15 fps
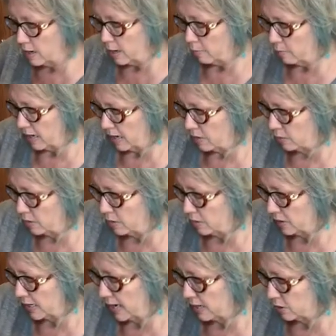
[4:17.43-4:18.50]
but I don't usually
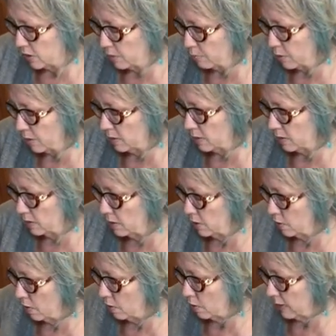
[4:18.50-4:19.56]
actually put the 2
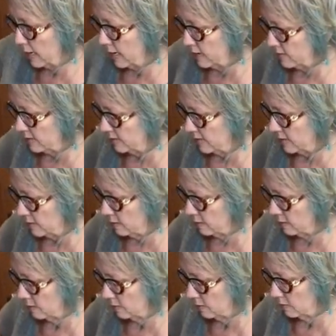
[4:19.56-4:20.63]
whole cans in.
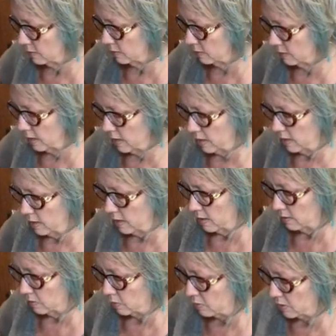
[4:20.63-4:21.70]

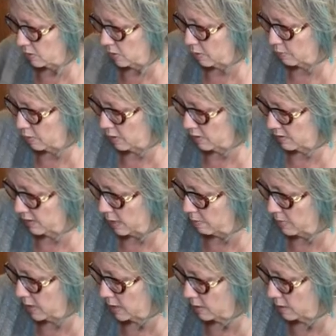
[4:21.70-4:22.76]
So I'm just gonna put some
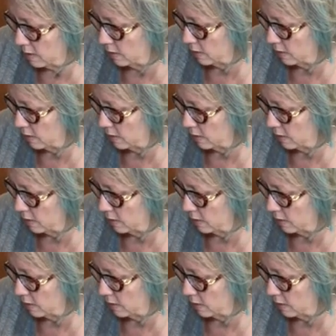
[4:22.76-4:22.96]
in.